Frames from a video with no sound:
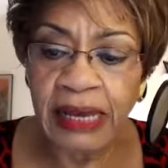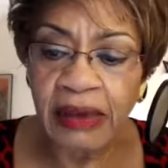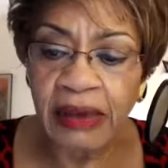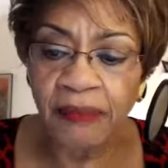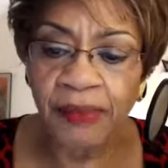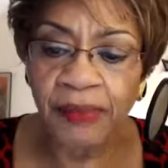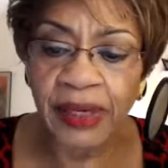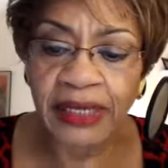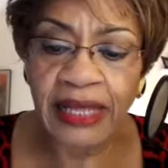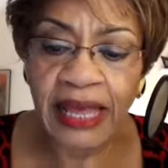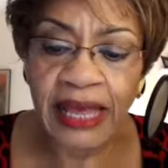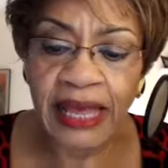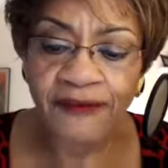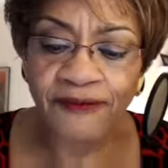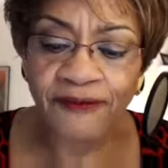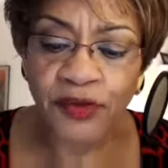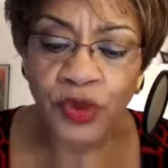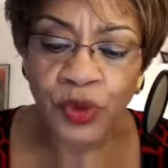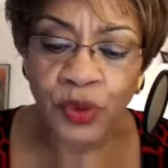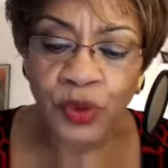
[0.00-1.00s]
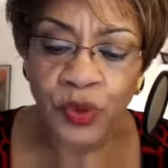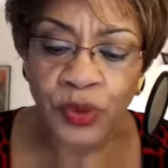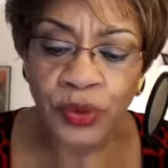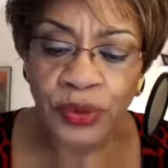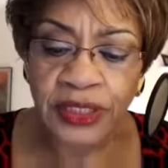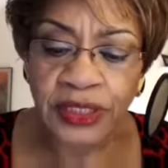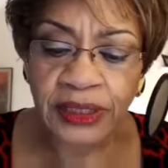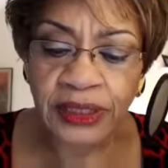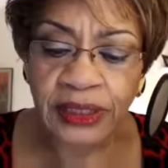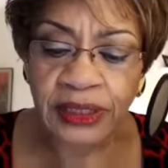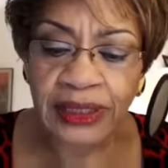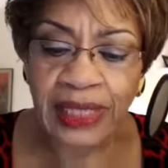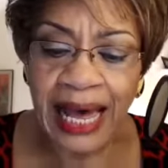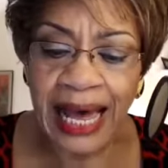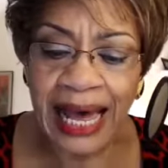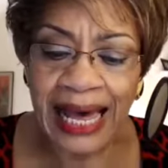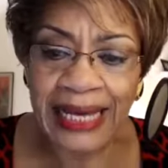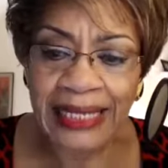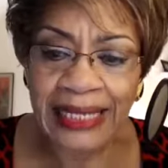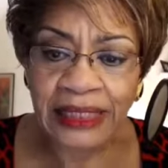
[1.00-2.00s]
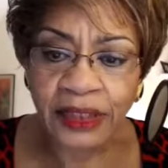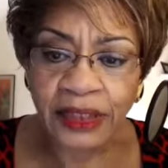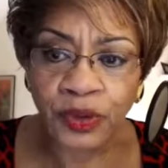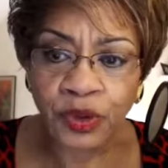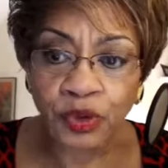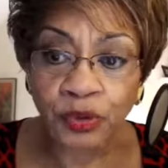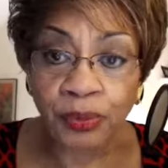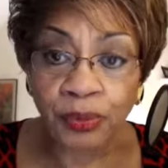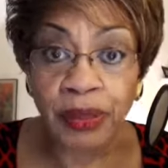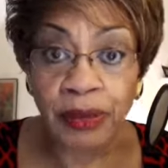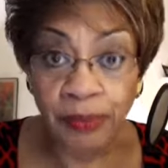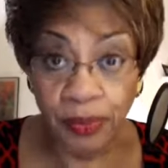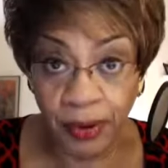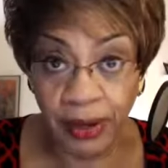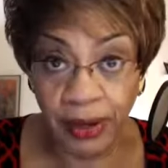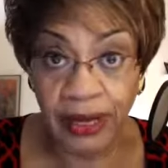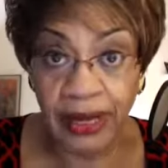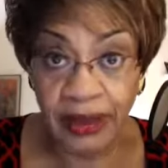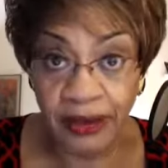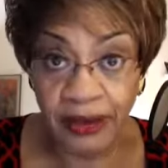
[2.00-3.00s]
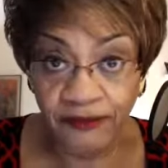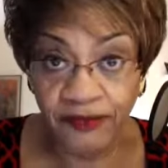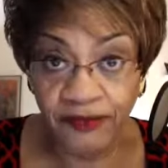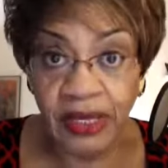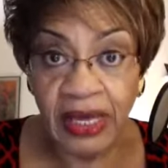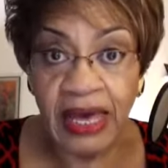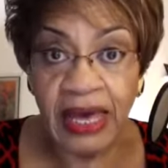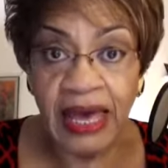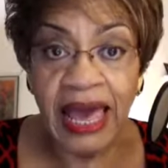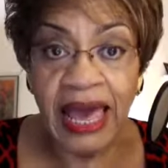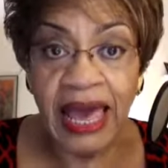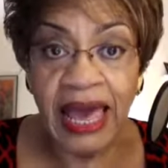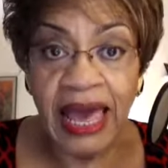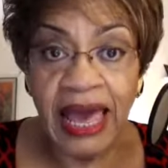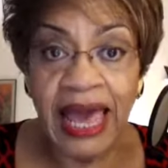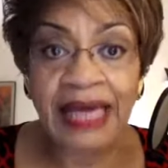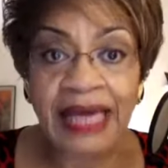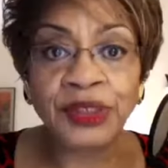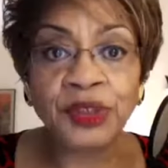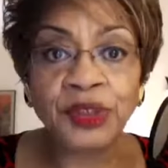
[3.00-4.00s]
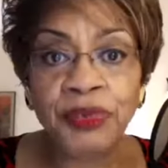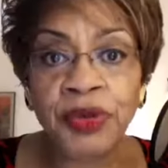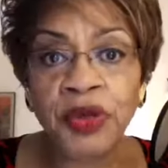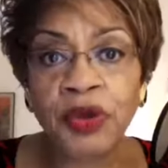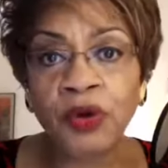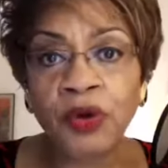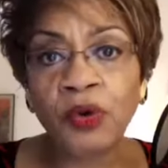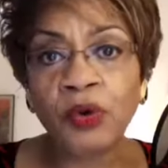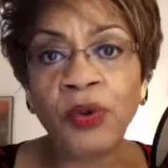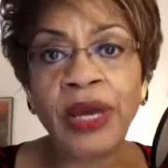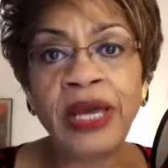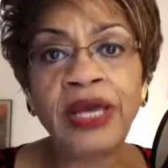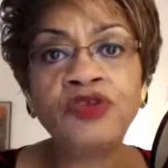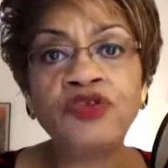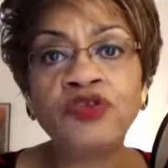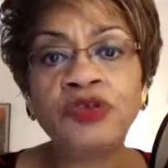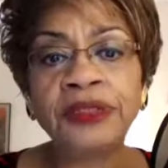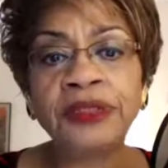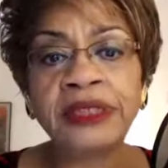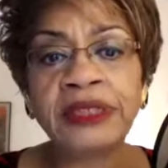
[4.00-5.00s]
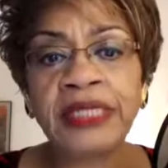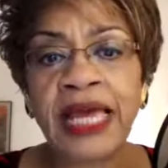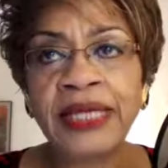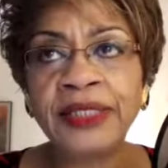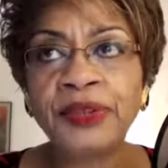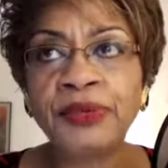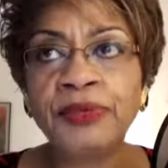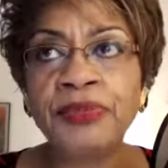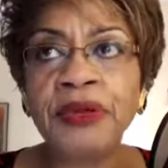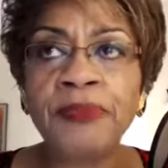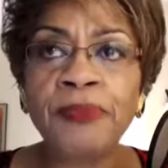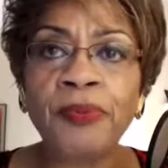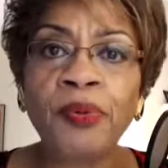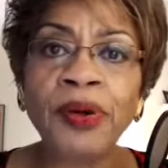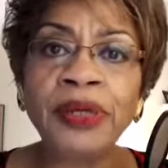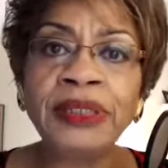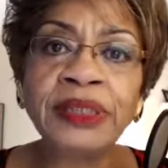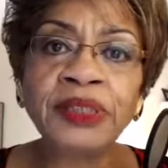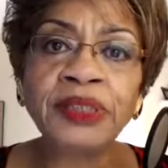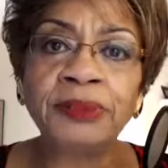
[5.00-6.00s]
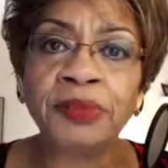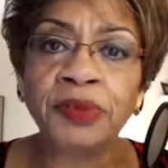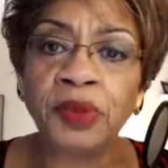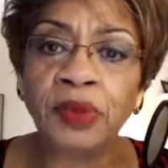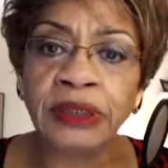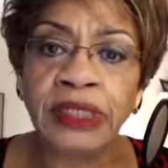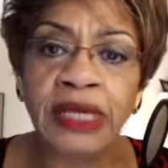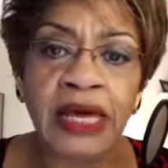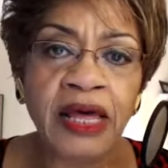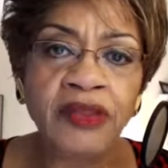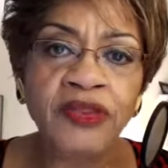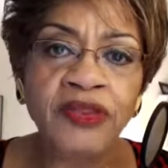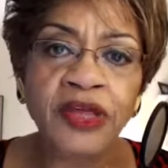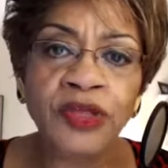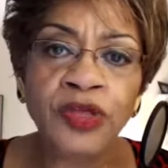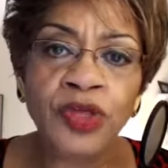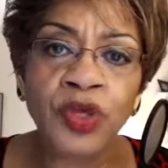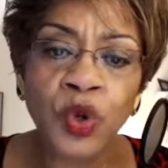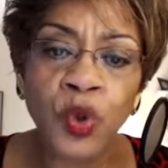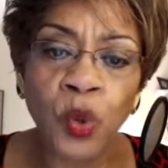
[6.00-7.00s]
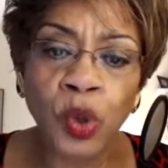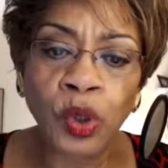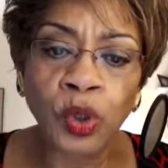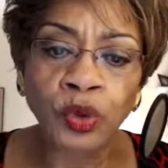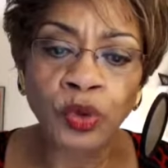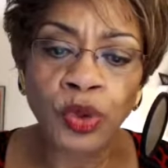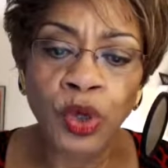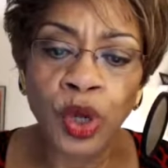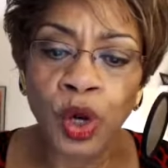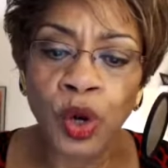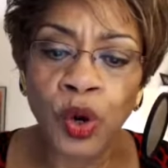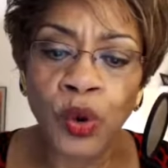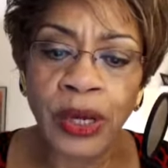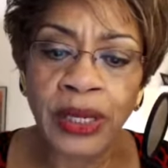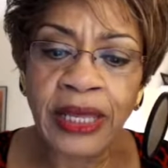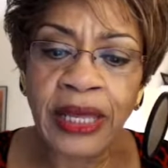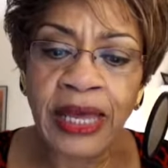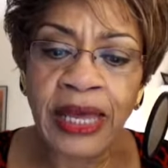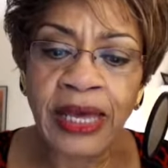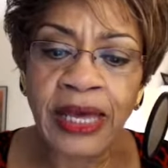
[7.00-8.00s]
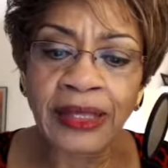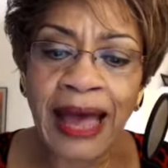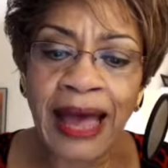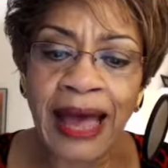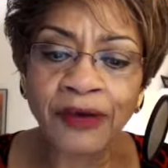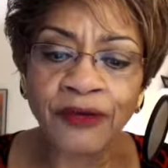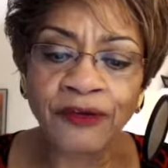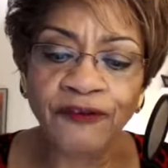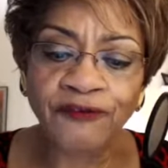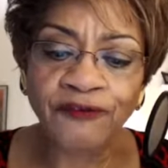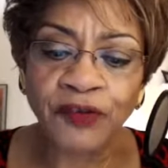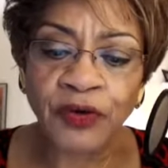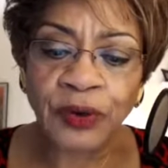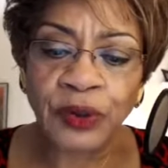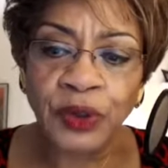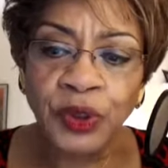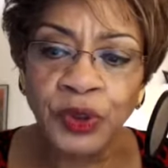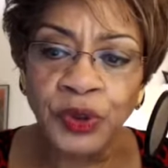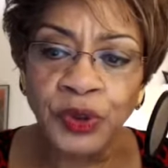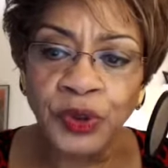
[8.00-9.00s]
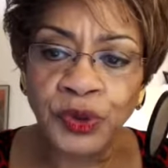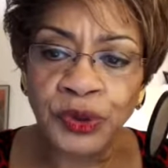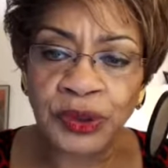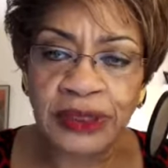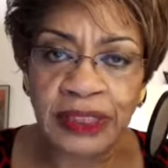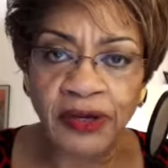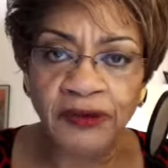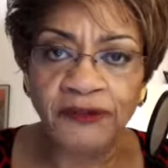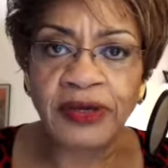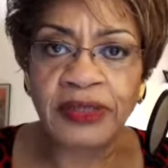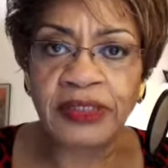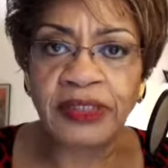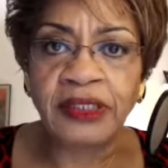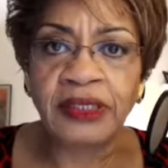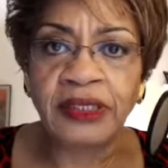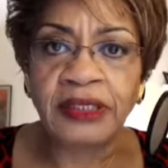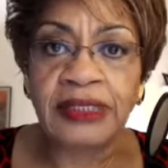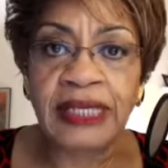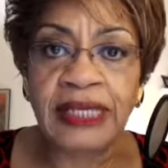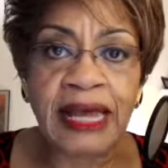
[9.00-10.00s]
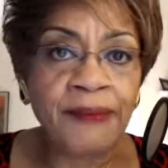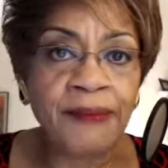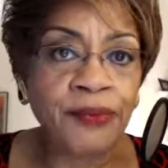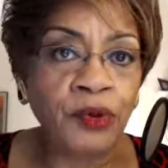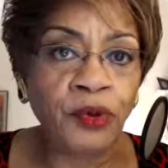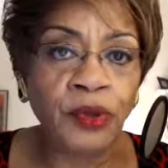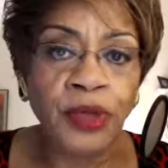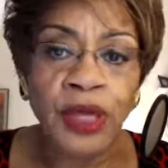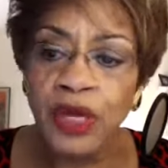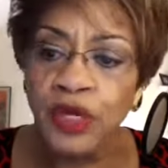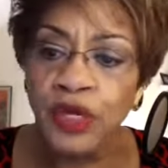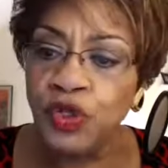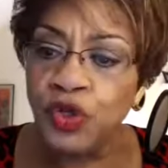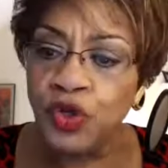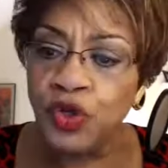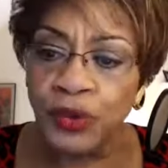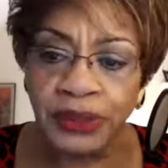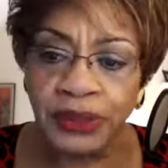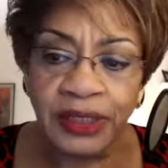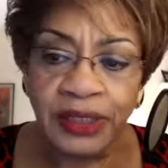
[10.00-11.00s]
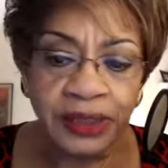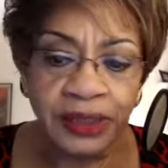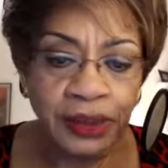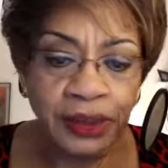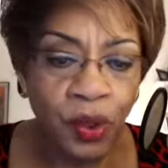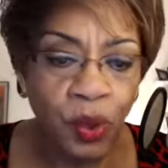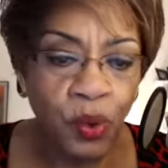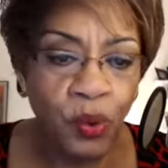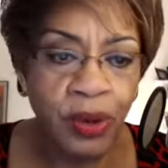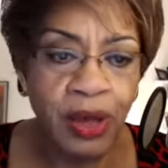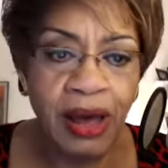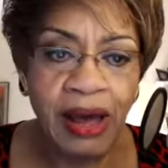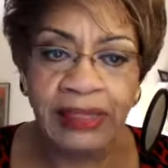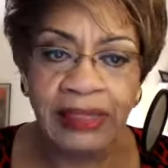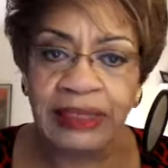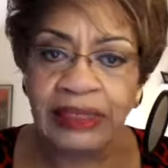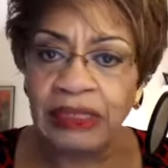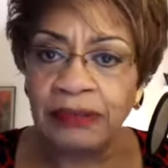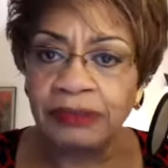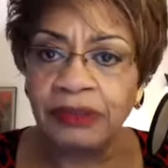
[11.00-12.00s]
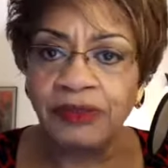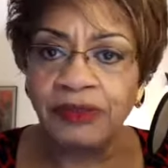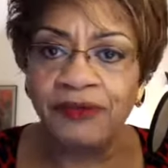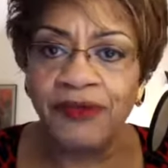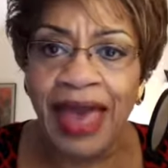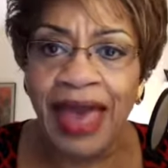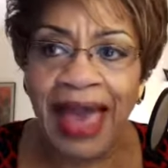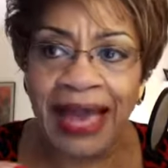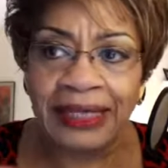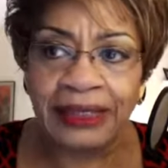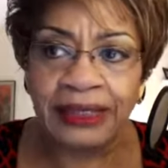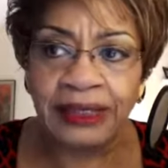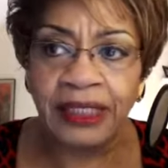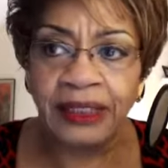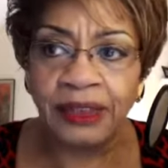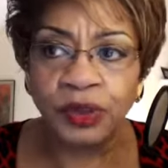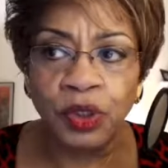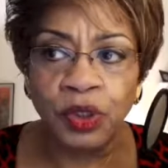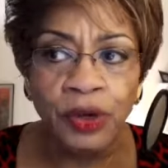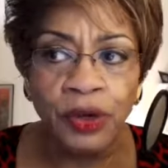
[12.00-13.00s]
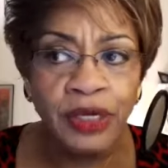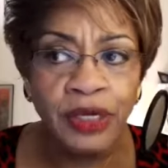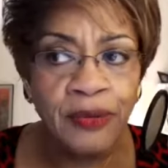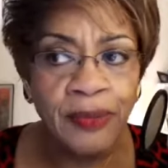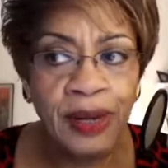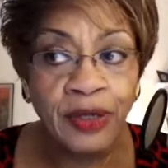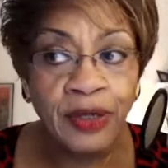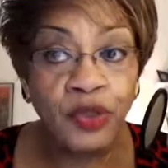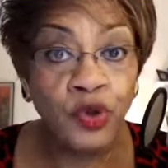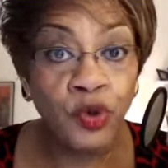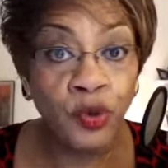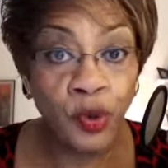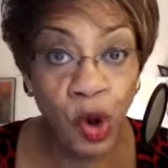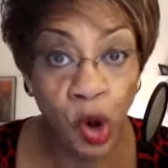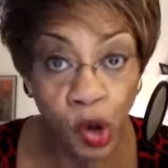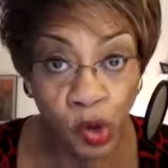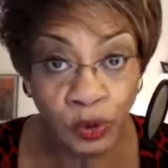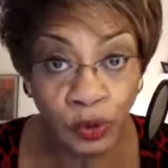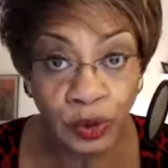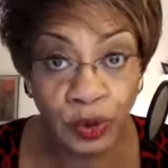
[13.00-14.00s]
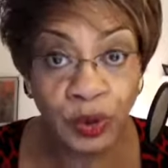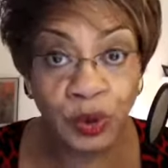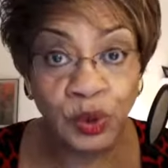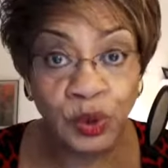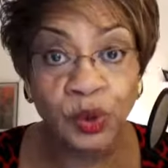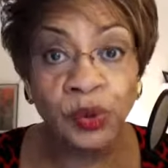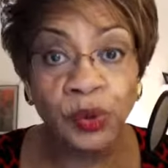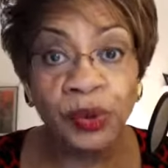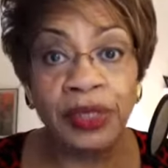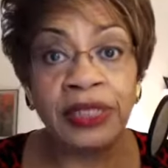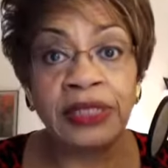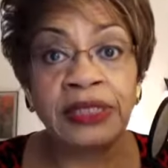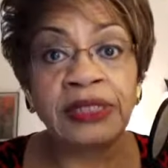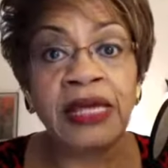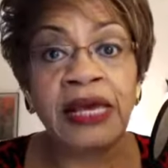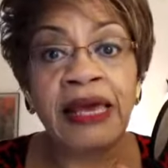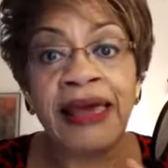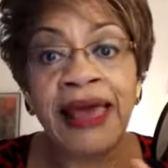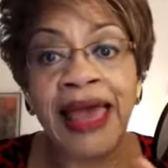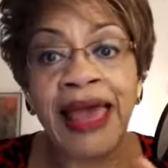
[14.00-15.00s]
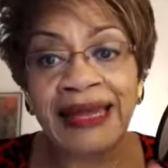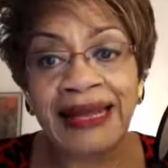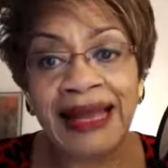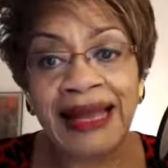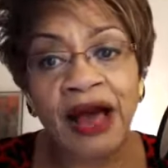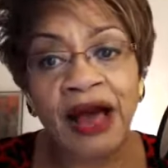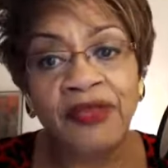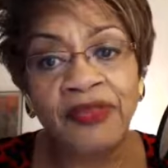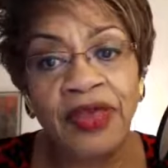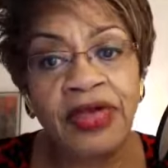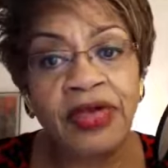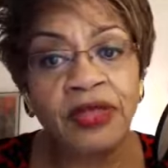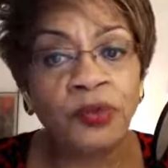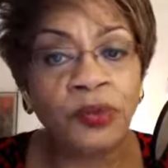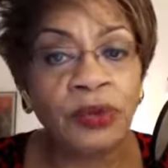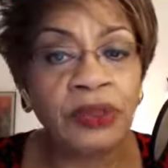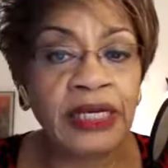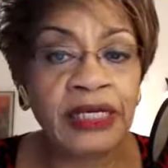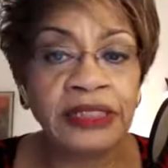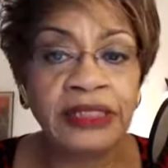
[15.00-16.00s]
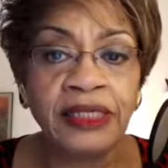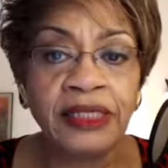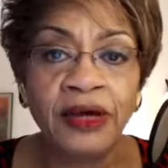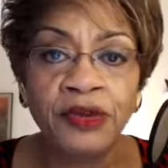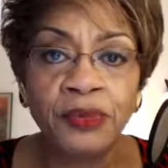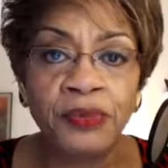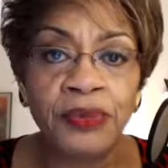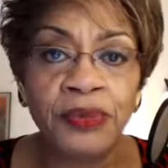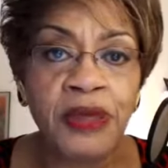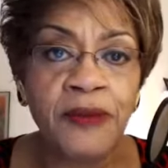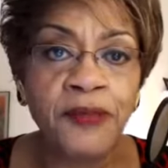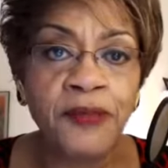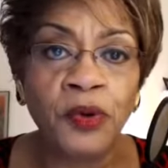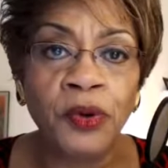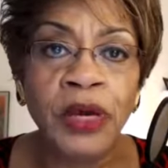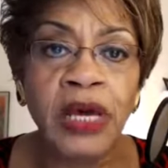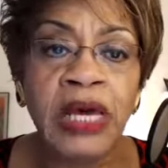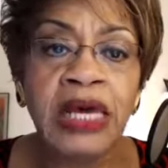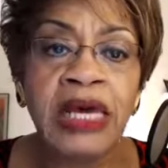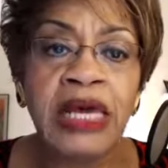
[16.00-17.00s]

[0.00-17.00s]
But if you decide to be brave and to be courageous and to be principled, then you will know again how to first use yourself as an example, use this whole concept of asking, talking about your own stories and how they can relate to other people.